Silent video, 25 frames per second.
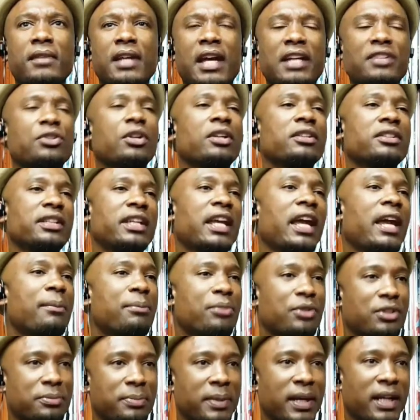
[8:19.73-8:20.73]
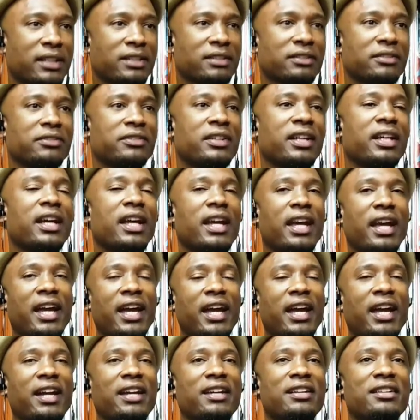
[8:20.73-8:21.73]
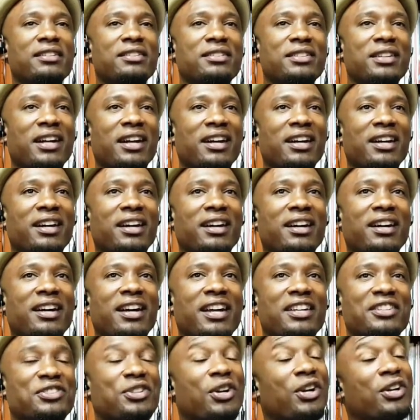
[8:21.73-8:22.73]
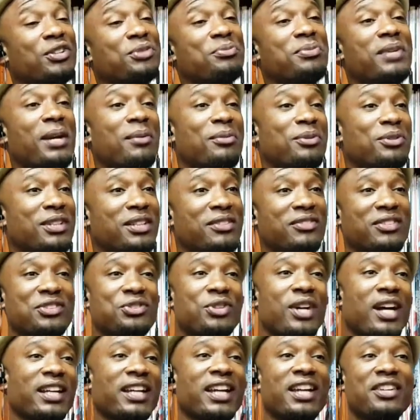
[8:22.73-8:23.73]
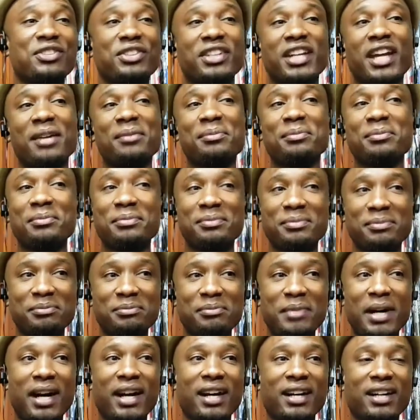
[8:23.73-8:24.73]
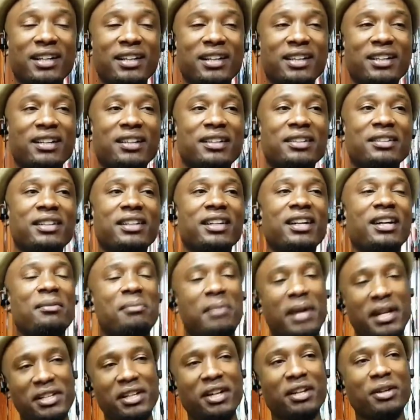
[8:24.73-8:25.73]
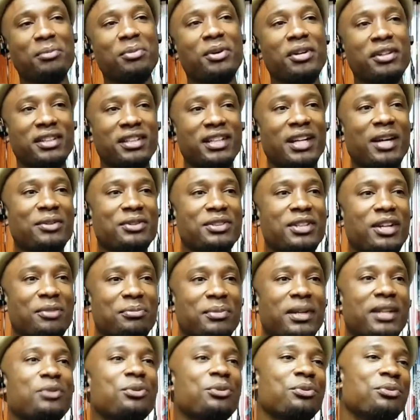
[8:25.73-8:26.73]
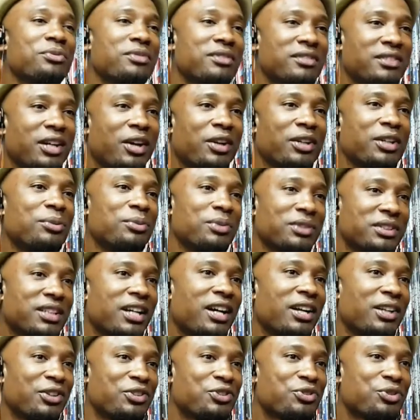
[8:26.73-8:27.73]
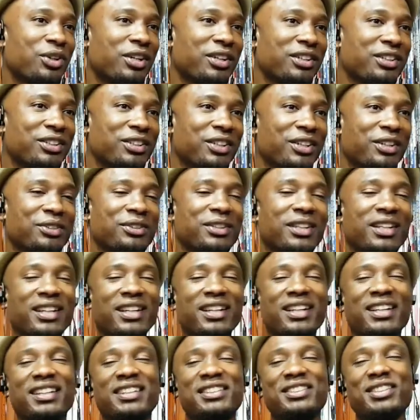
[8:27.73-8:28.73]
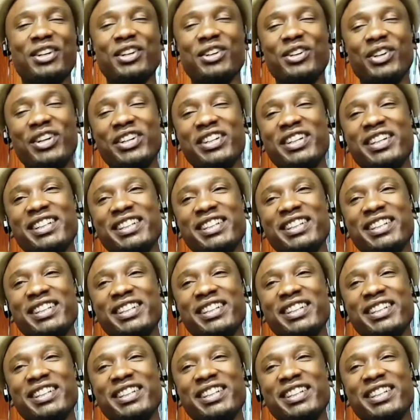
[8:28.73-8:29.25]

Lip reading: I started to gain perspective and started to be able to even try to educate my younger brother that I was talking about, who thought he was color struck, So